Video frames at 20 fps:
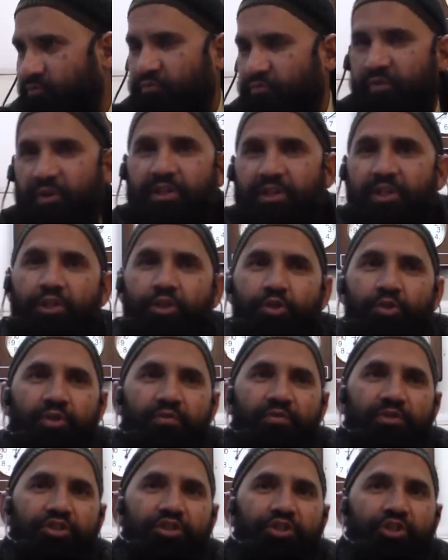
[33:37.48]
for the
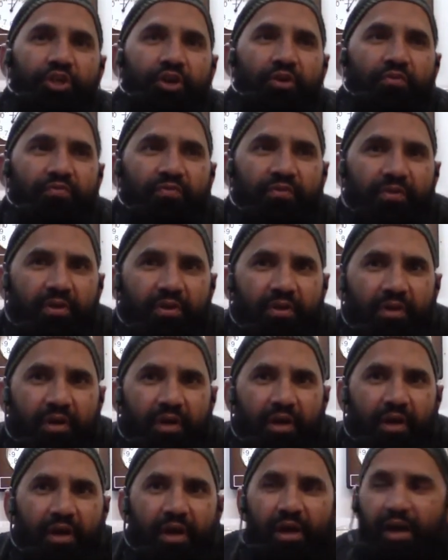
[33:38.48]
University of
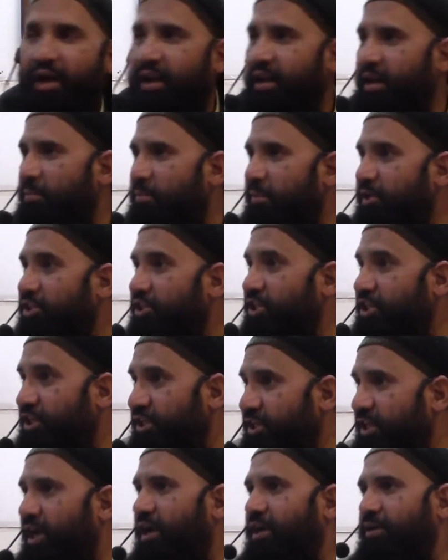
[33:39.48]

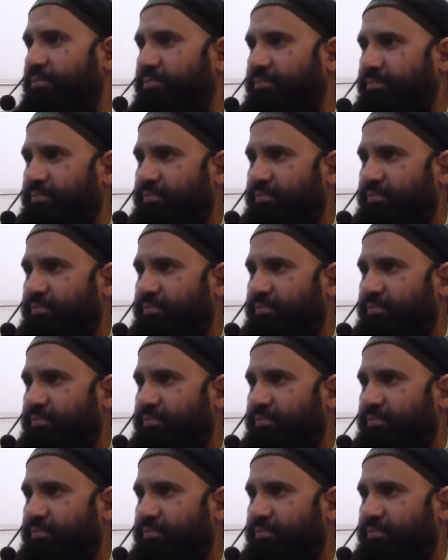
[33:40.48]
Al-Madina.